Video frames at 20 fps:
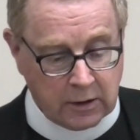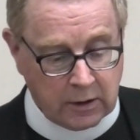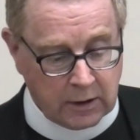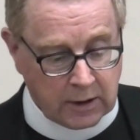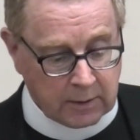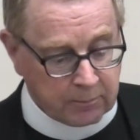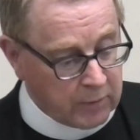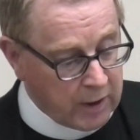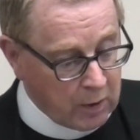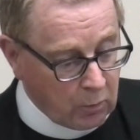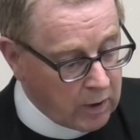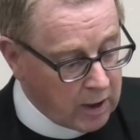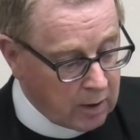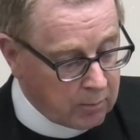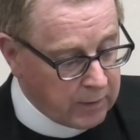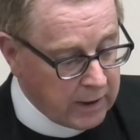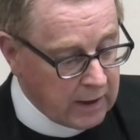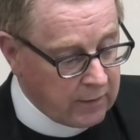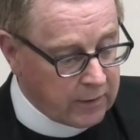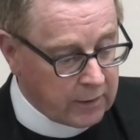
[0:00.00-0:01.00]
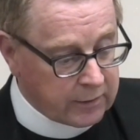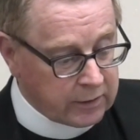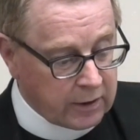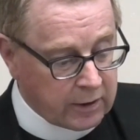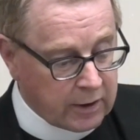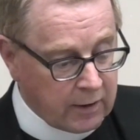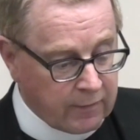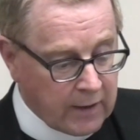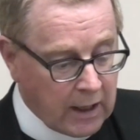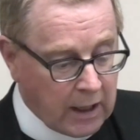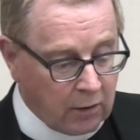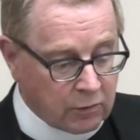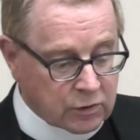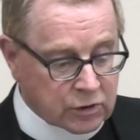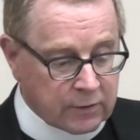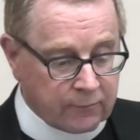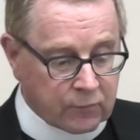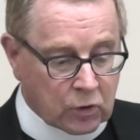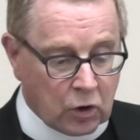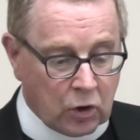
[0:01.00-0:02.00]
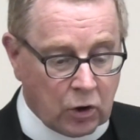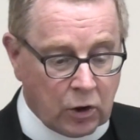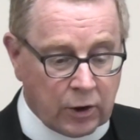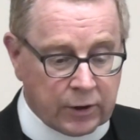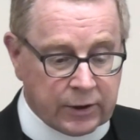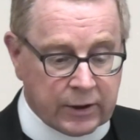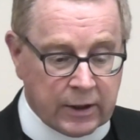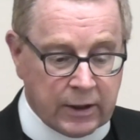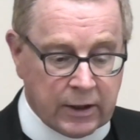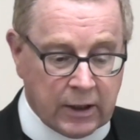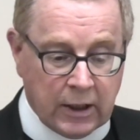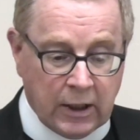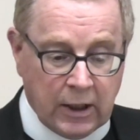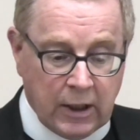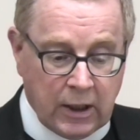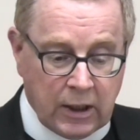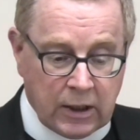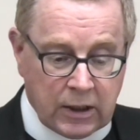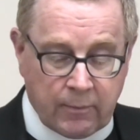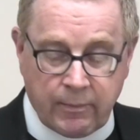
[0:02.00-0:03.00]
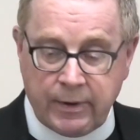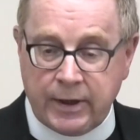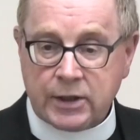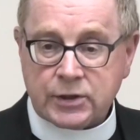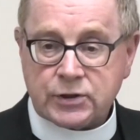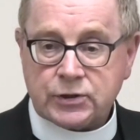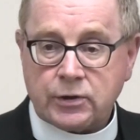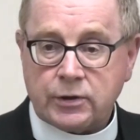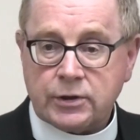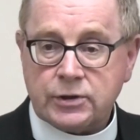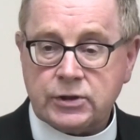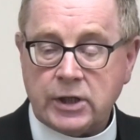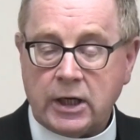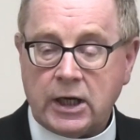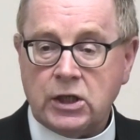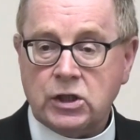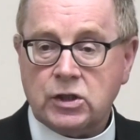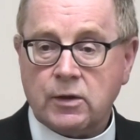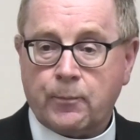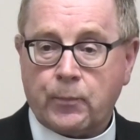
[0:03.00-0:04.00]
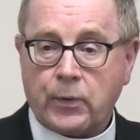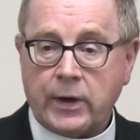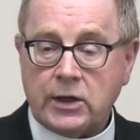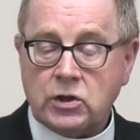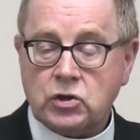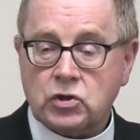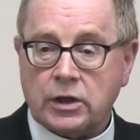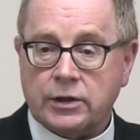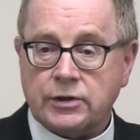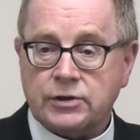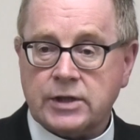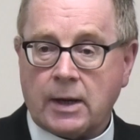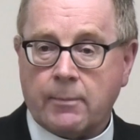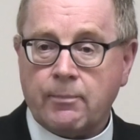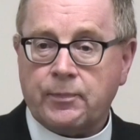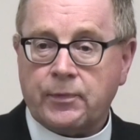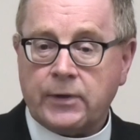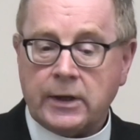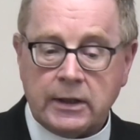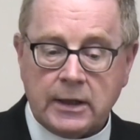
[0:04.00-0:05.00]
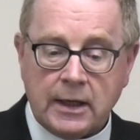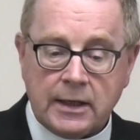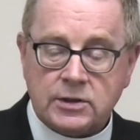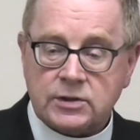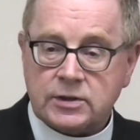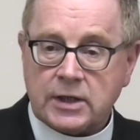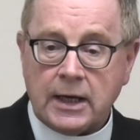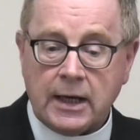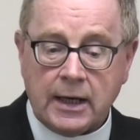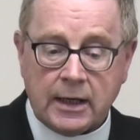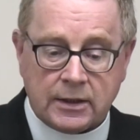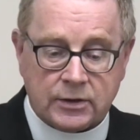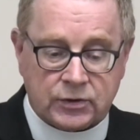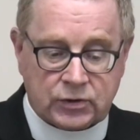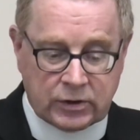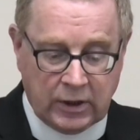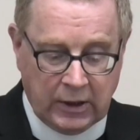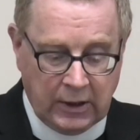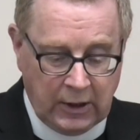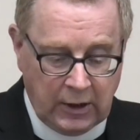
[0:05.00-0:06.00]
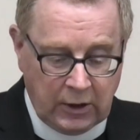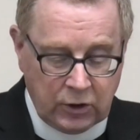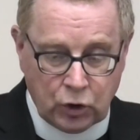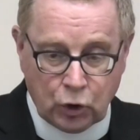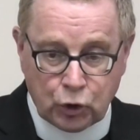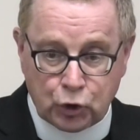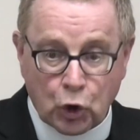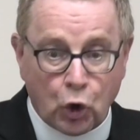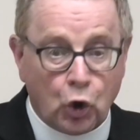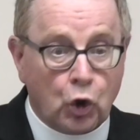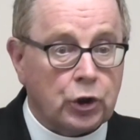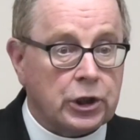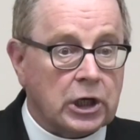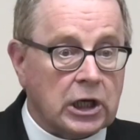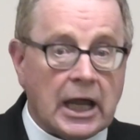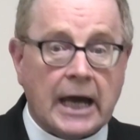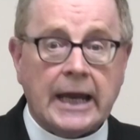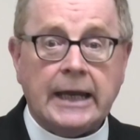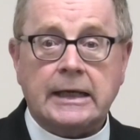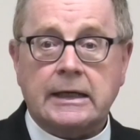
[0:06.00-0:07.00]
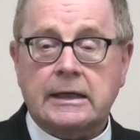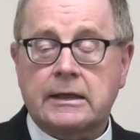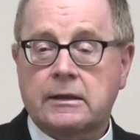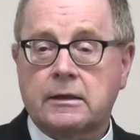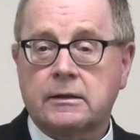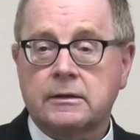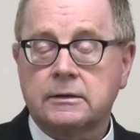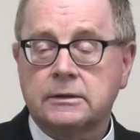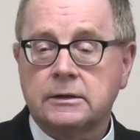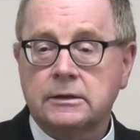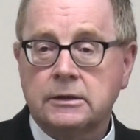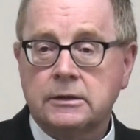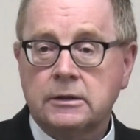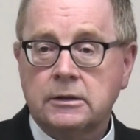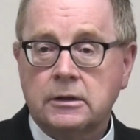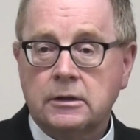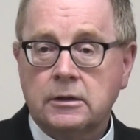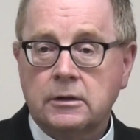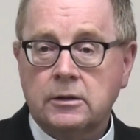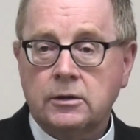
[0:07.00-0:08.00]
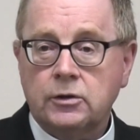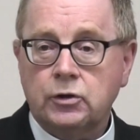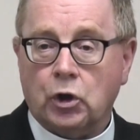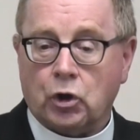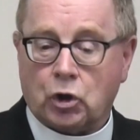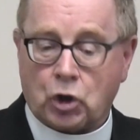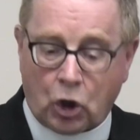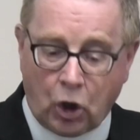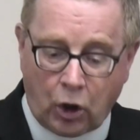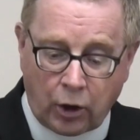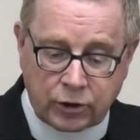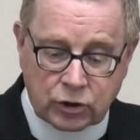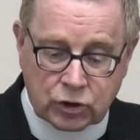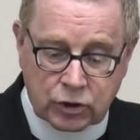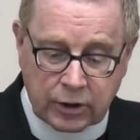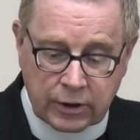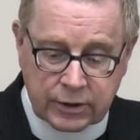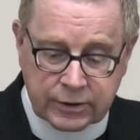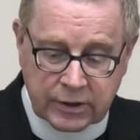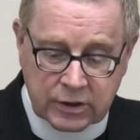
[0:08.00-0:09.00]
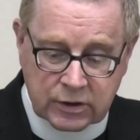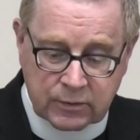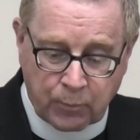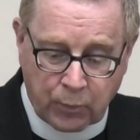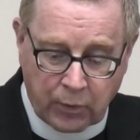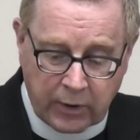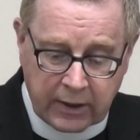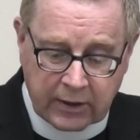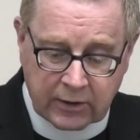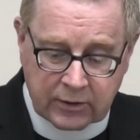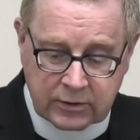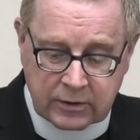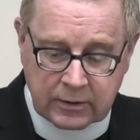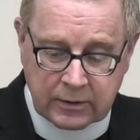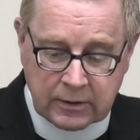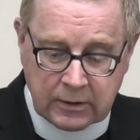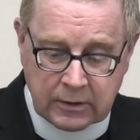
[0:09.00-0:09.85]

It may well be that you're in the house of God and the minister is seeking to preach, and something he says you don't like. Your conscience is pricked.